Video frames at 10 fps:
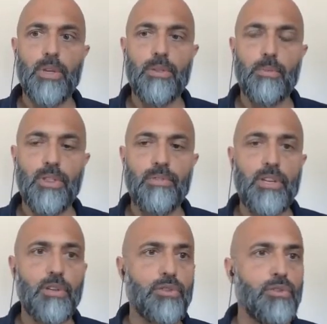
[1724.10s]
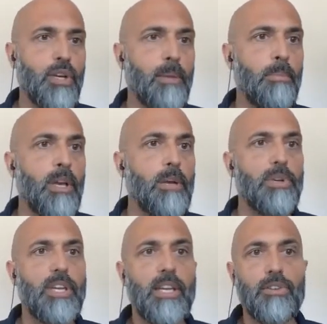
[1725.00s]
video stream,
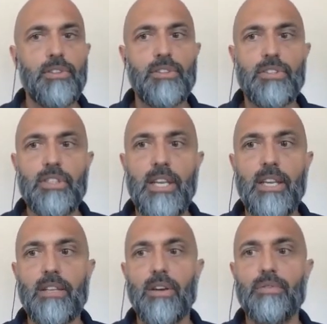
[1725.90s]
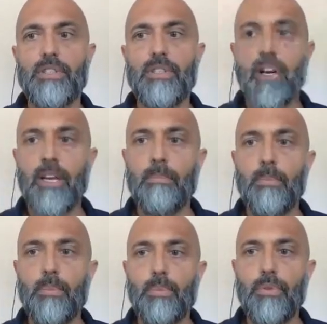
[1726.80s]
but here you can see over time
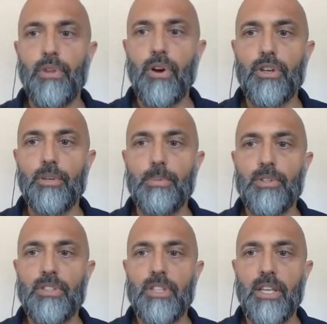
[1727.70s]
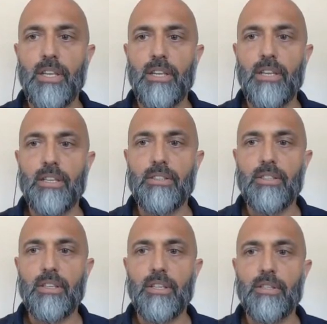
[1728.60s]
the occupancy
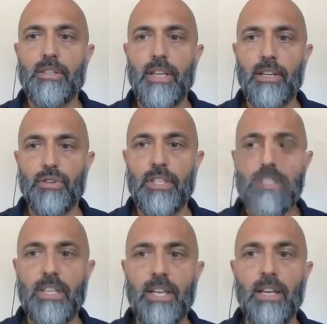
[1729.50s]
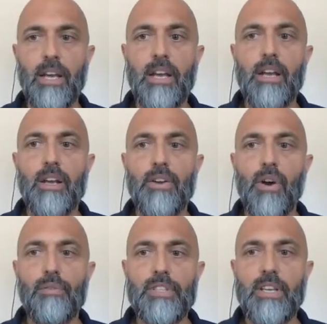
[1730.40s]
is increasing, and
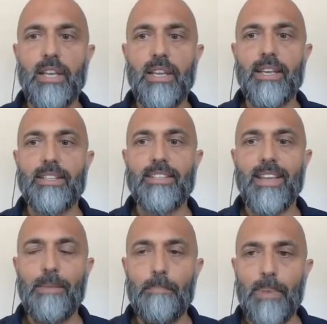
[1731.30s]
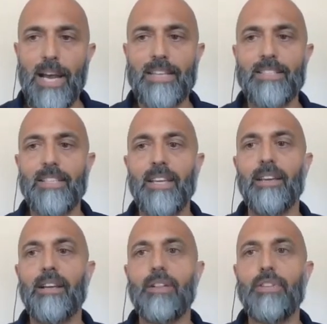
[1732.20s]
obviously it's impacting
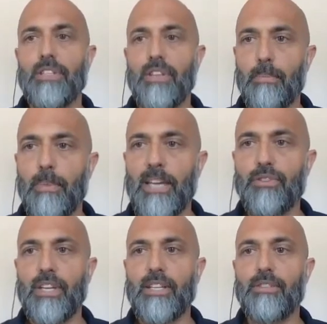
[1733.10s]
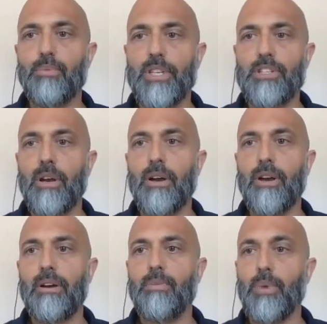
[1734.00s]
these other metrics which
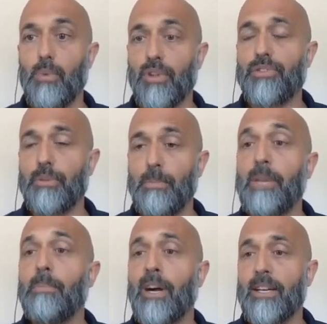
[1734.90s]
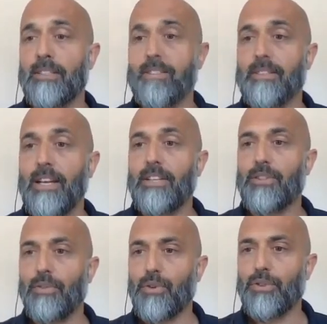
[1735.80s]
we want to minimize. So
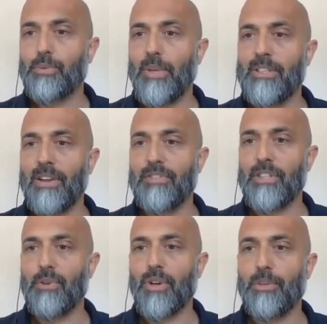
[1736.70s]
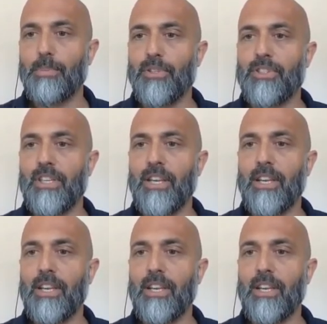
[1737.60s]
of course, when you have zero occupancy,